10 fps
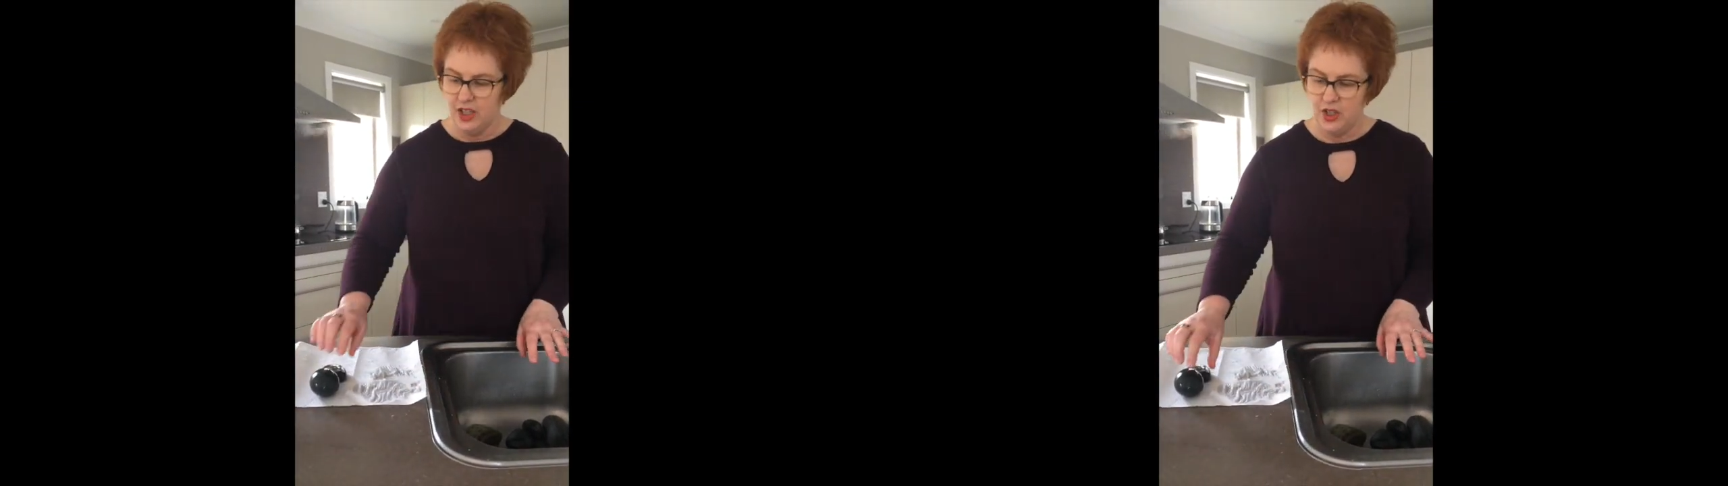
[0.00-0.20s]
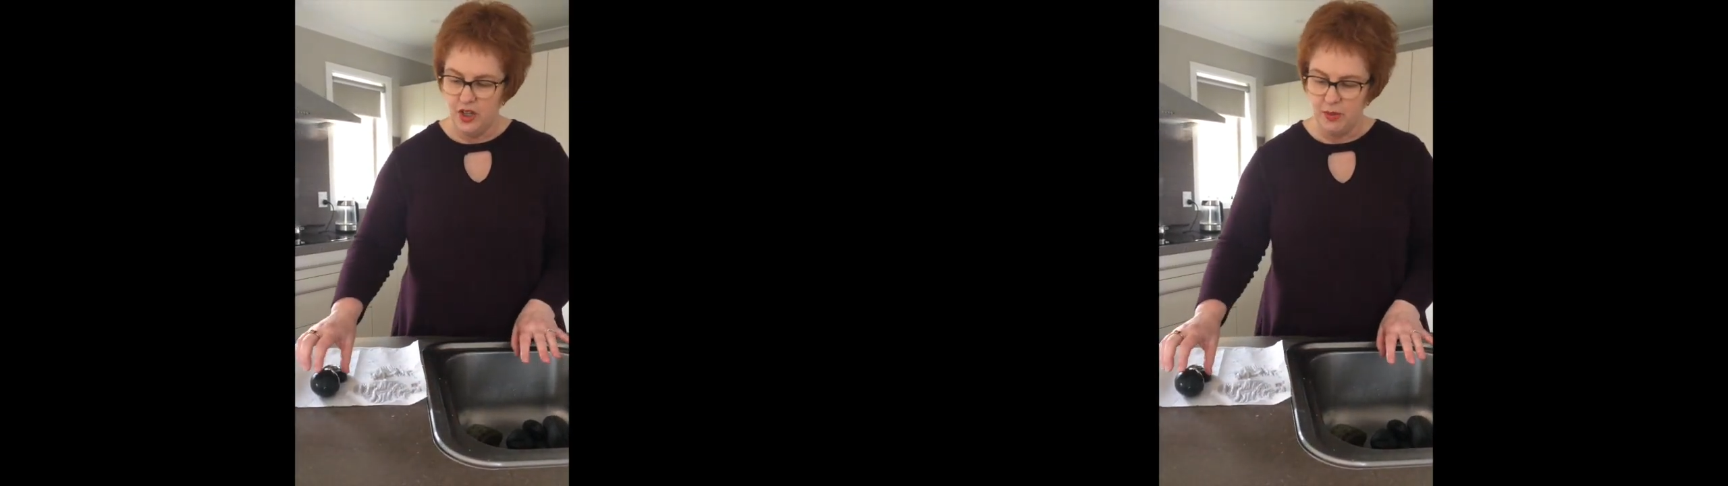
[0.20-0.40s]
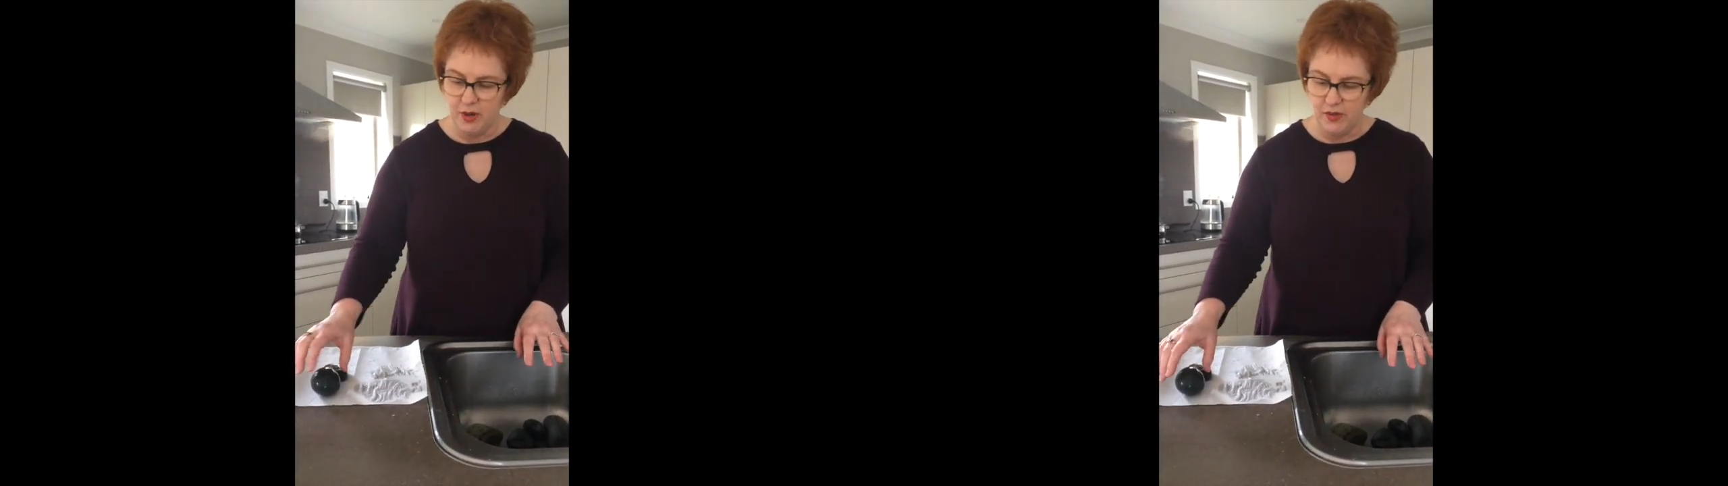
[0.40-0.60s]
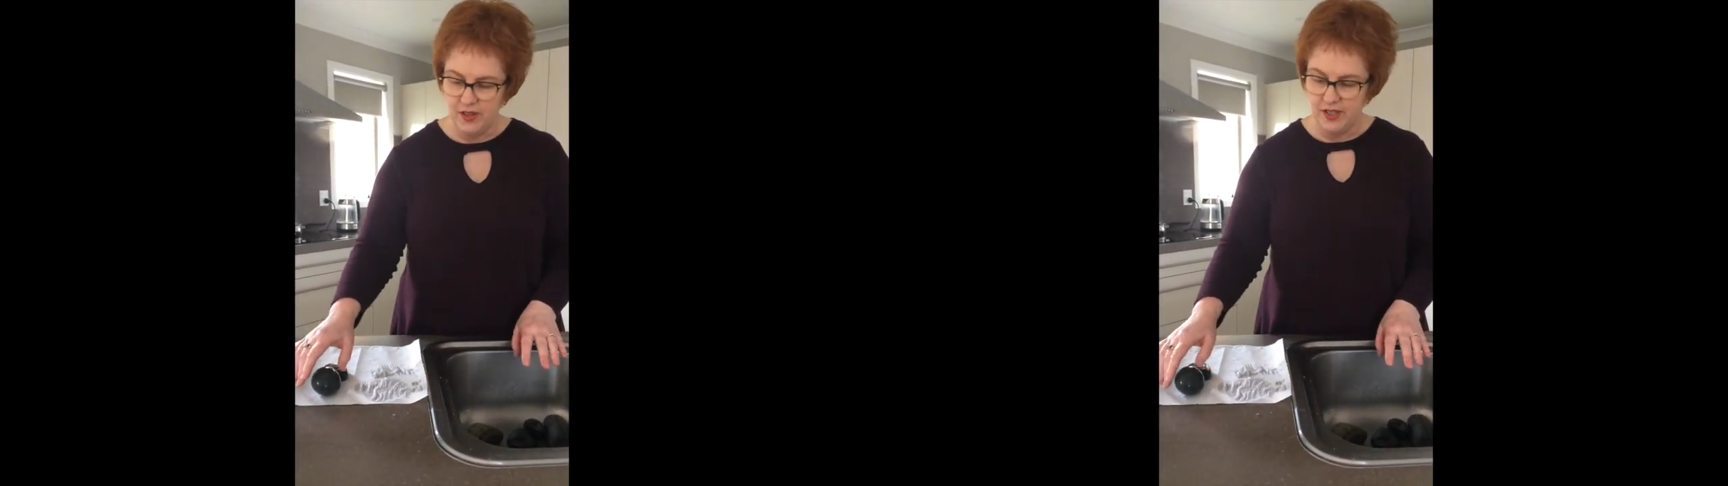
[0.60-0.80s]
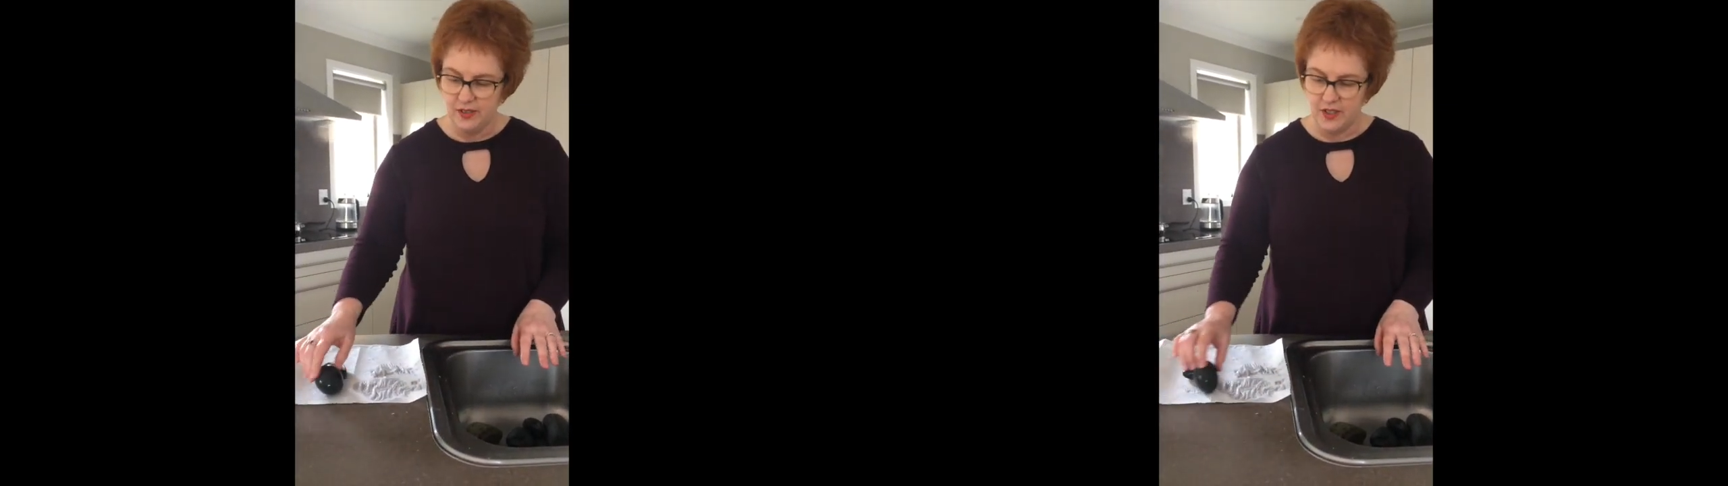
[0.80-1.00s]
Turn them
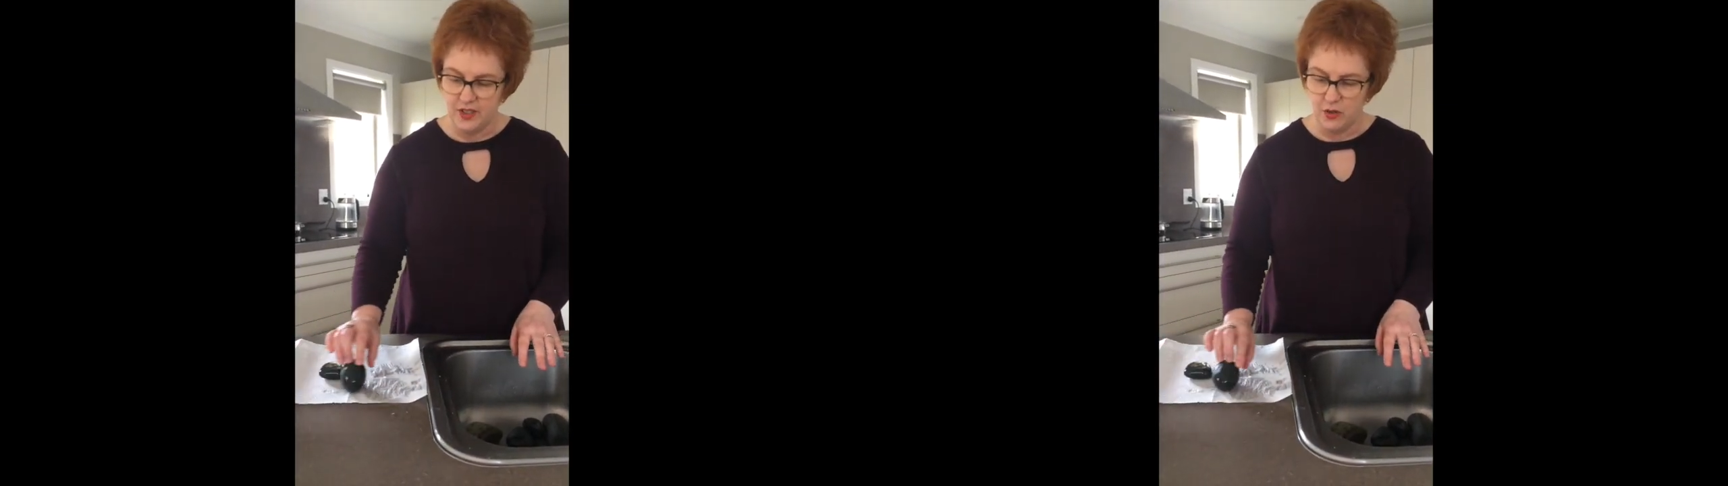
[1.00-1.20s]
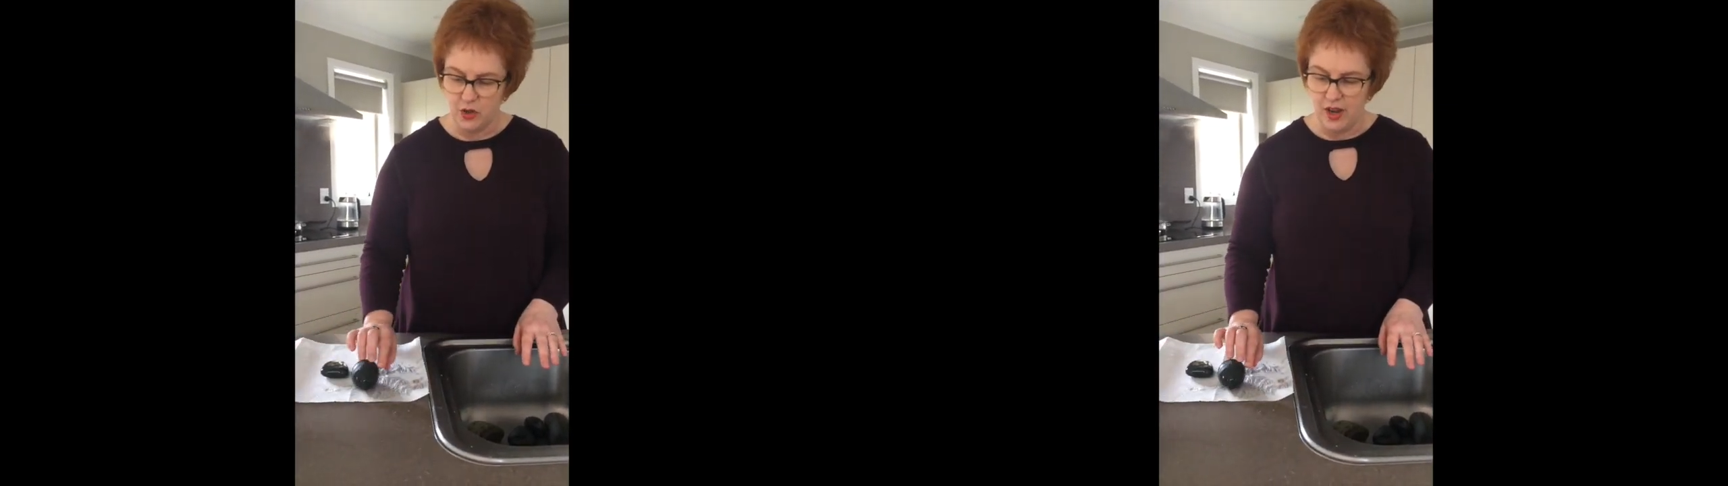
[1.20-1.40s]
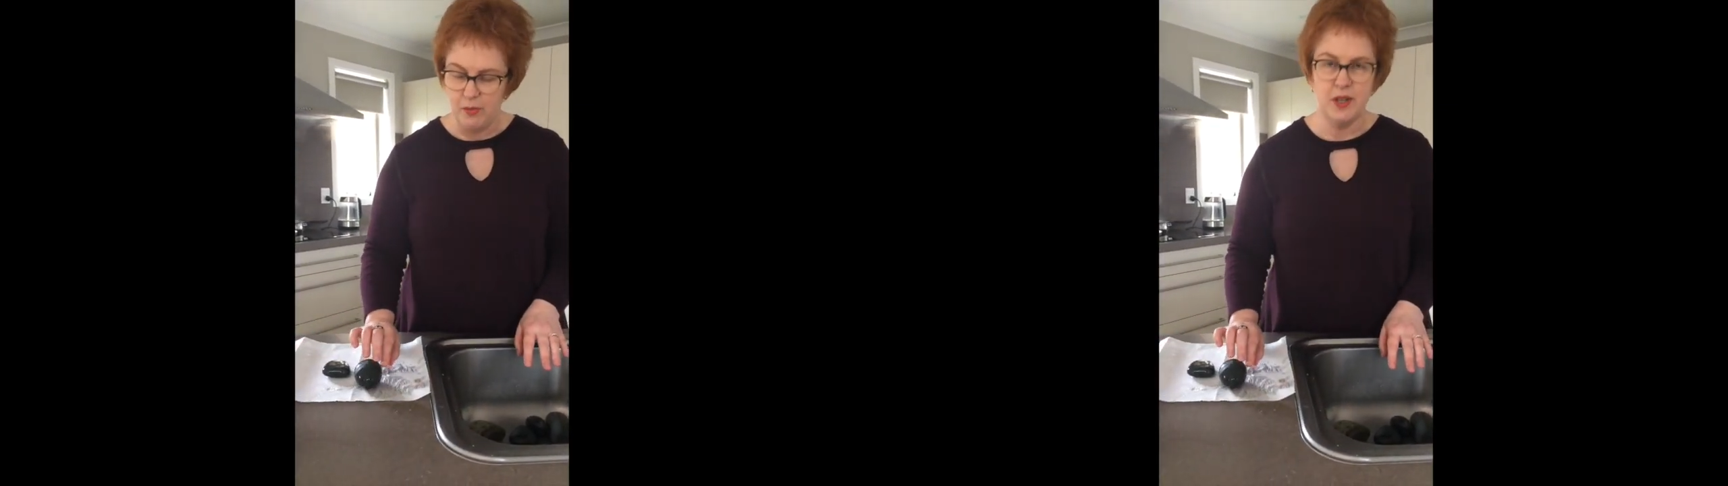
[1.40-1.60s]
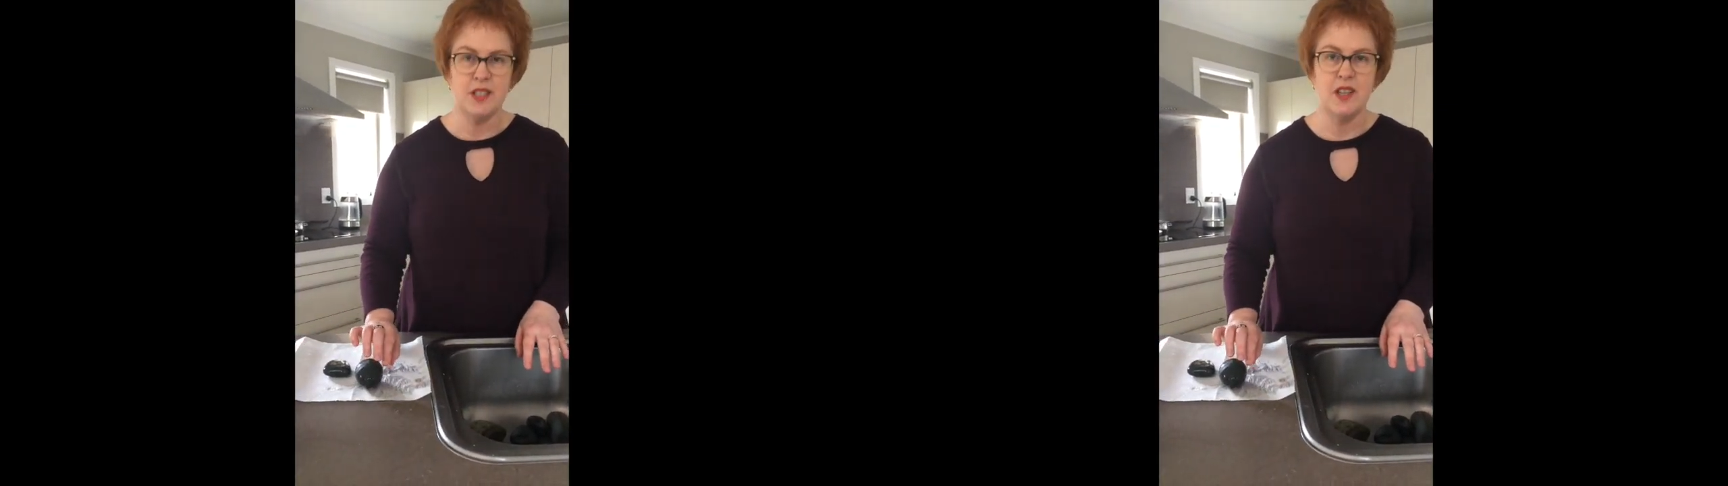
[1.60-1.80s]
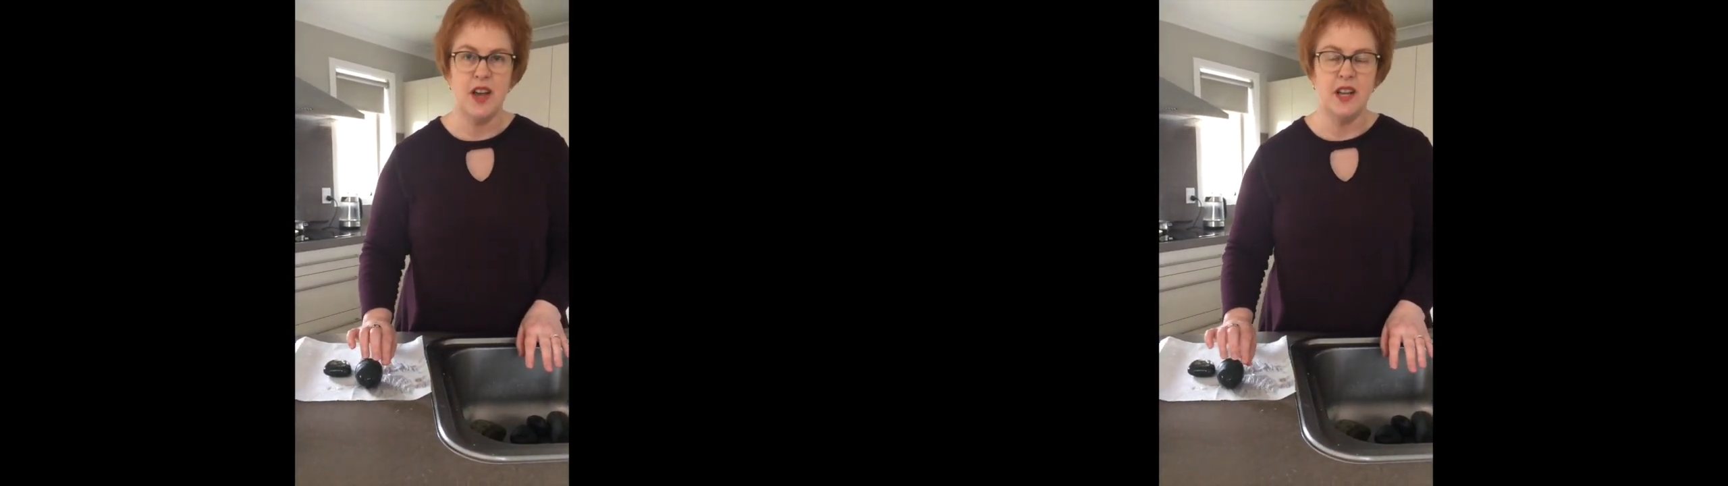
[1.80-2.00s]
over because they'll dry on one
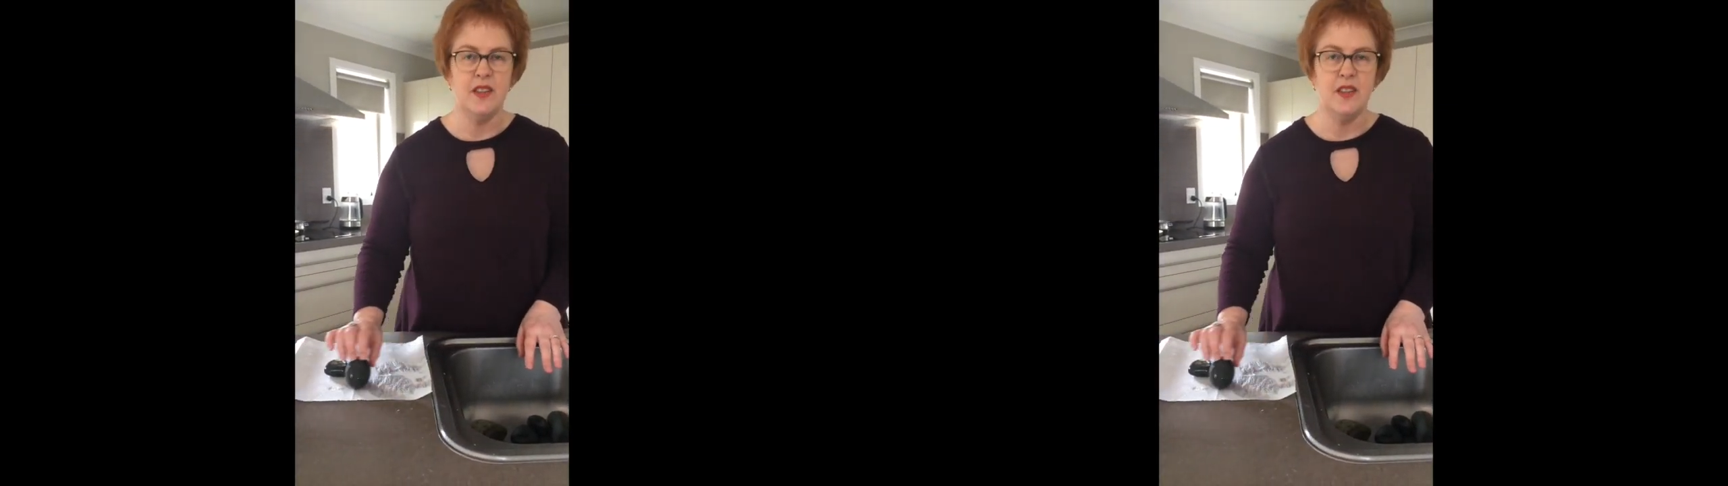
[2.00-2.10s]
side